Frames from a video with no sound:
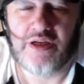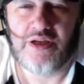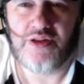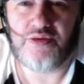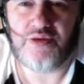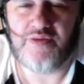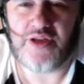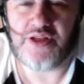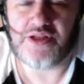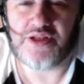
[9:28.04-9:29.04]
3
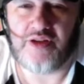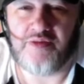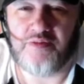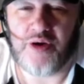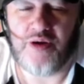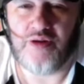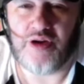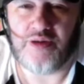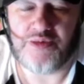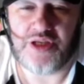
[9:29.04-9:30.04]
events that I've
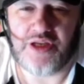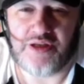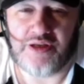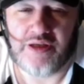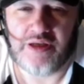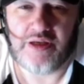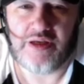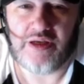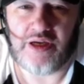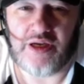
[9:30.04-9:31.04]
programmed in
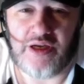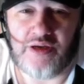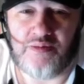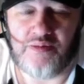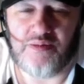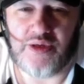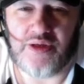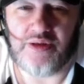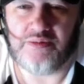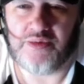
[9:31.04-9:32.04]
that
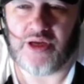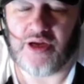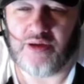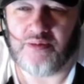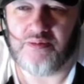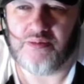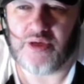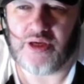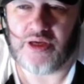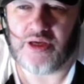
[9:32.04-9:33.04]
I'm
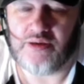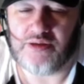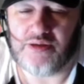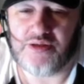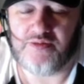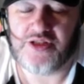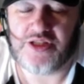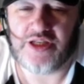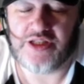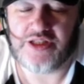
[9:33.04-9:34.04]

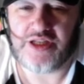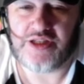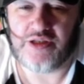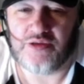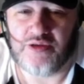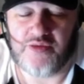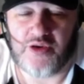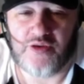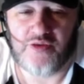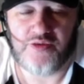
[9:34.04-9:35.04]
facilitating or
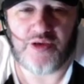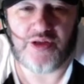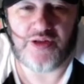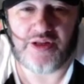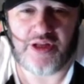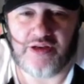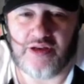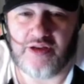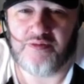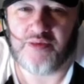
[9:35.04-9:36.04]
involved with, and then
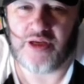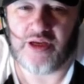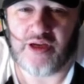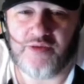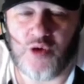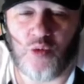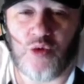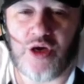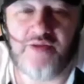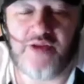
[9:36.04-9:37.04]
I've got
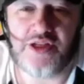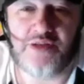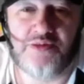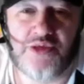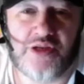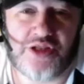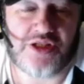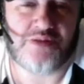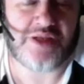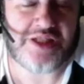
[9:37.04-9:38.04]
1 event I'm doing
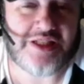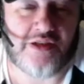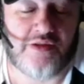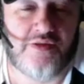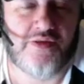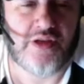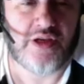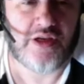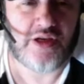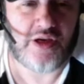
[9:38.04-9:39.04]
just myself,
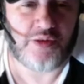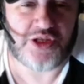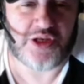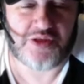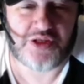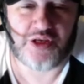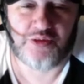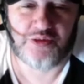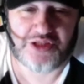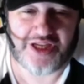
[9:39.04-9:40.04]
which I was
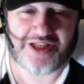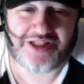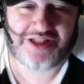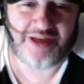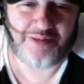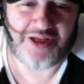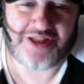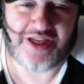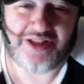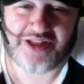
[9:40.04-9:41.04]
told yesterday by
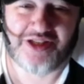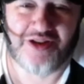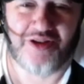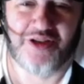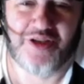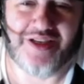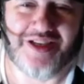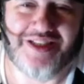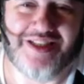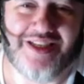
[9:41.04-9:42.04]
Sat is not a good
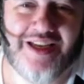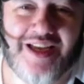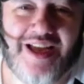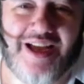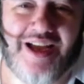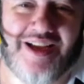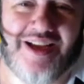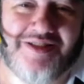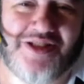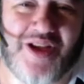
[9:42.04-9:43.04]
idea.
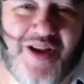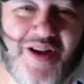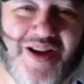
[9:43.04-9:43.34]
So